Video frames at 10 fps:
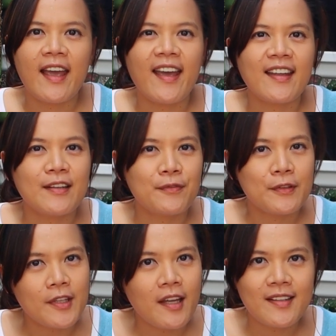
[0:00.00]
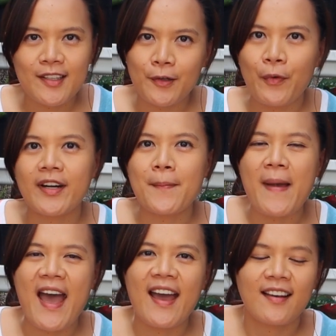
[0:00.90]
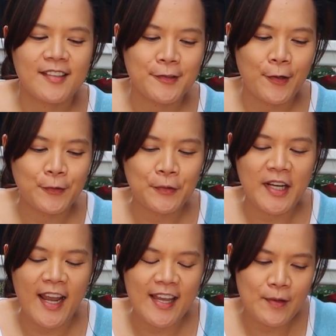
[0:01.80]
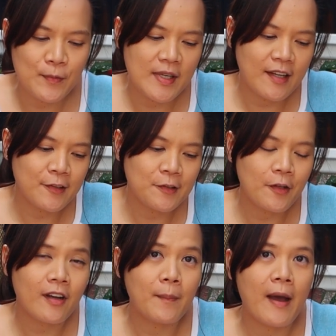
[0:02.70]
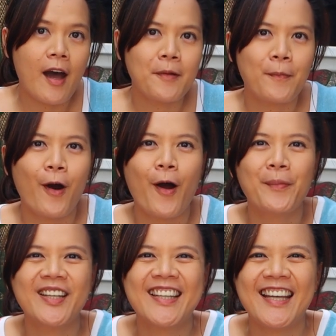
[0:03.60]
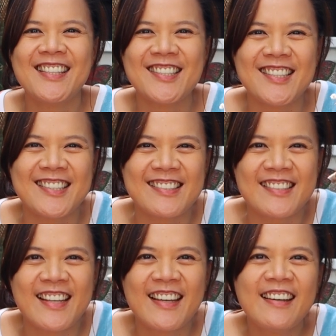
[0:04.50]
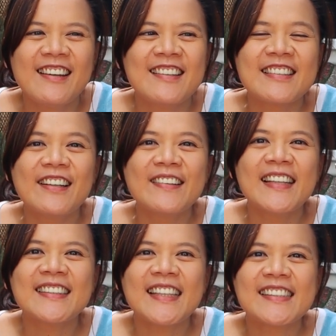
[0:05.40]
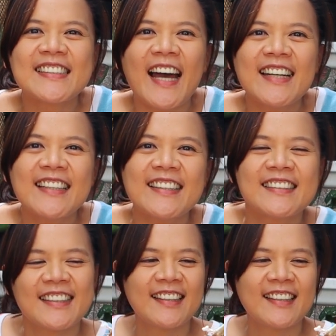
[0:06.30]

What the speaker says: And if you're not new, welcome back. So today we are going to talk about propagations. So let's get started.